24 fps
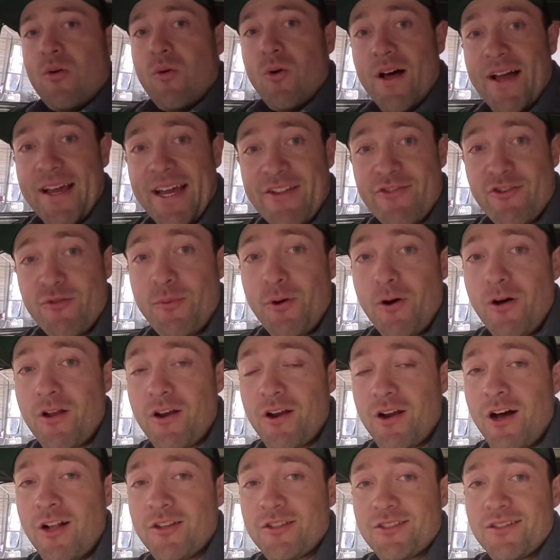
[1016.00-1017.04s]
Well, I guess we're pulling
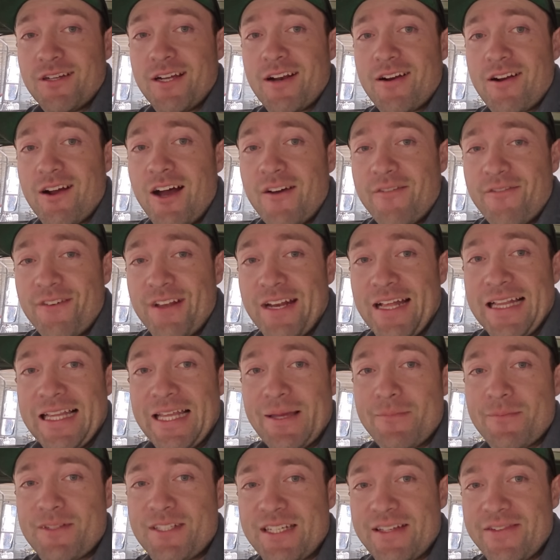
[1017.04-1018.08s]
an alternator off of an
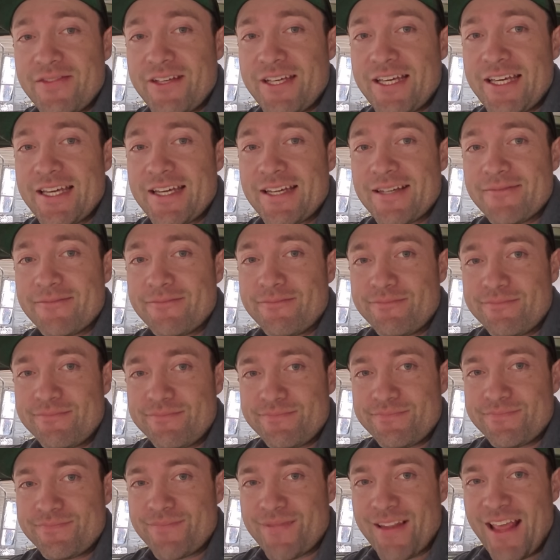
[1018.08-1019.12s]
LMTV.
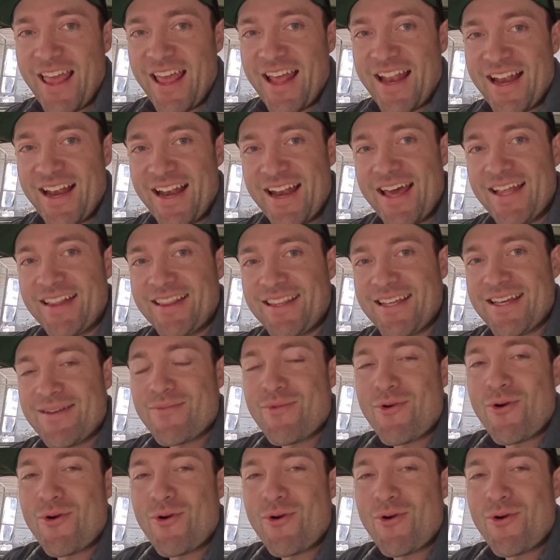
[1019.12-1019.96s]
Nothing